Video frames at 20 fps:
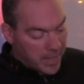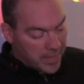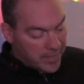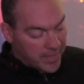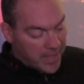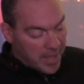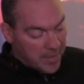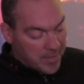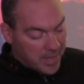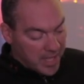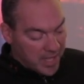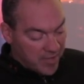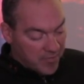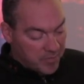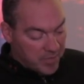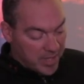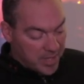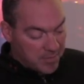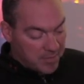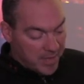That may have
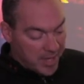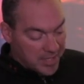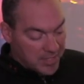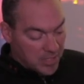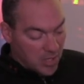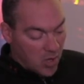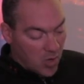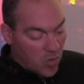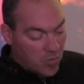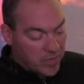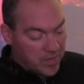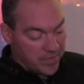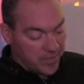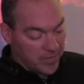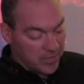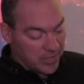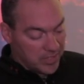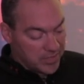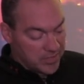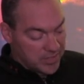been meant only
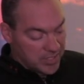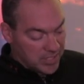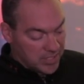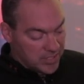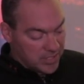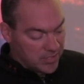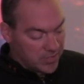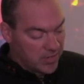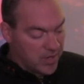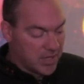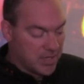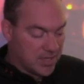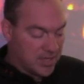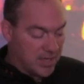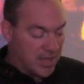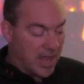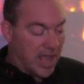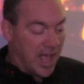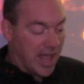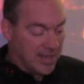for listening to,
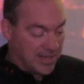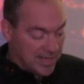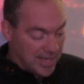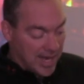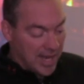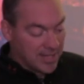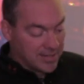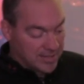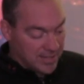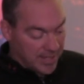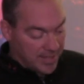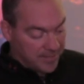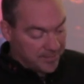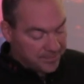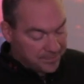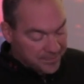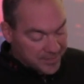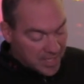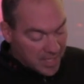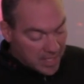not dancing.
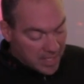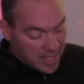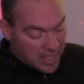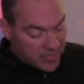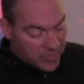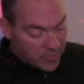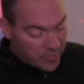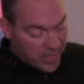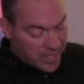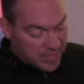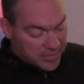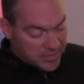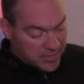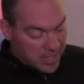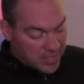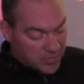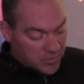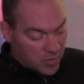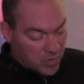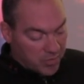In the
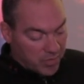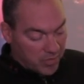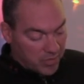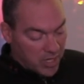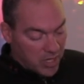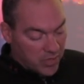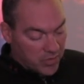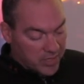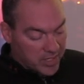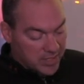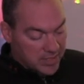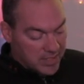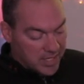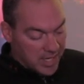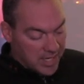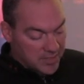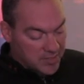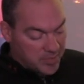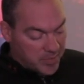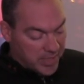Renaissance or Baroque,
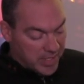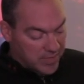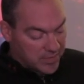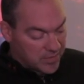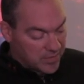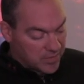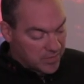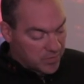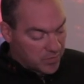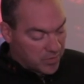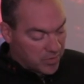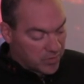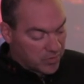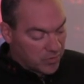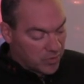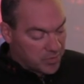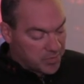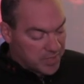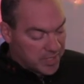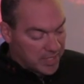dance pieces were
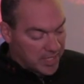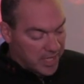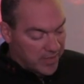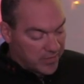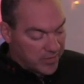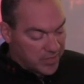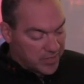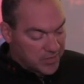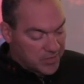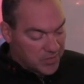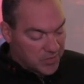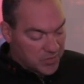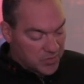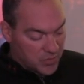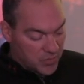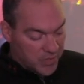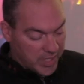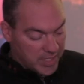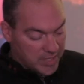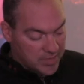grouped together into
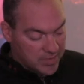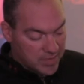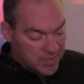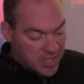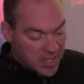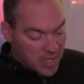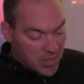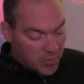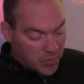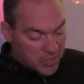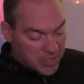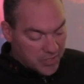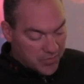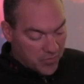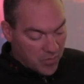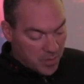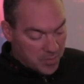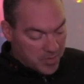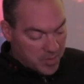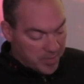suites, which
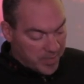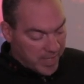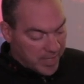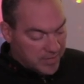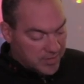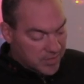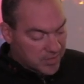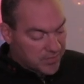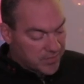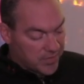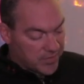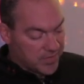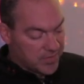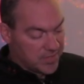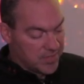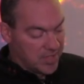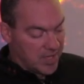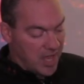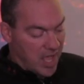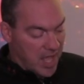formed the basis for the
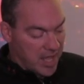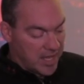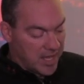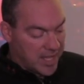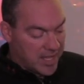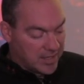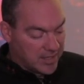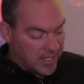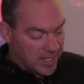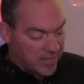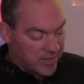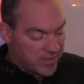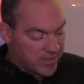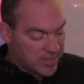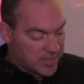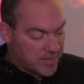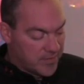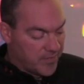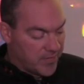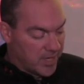sonata and later the
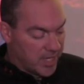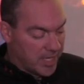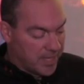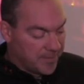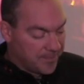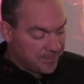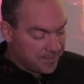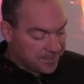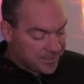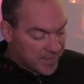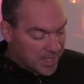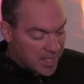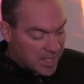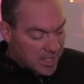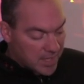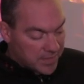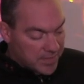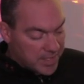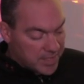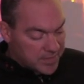symphony.
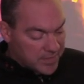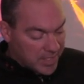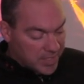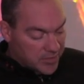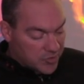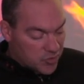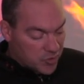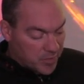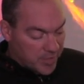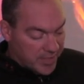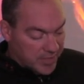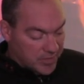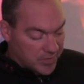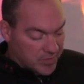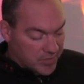These instrumental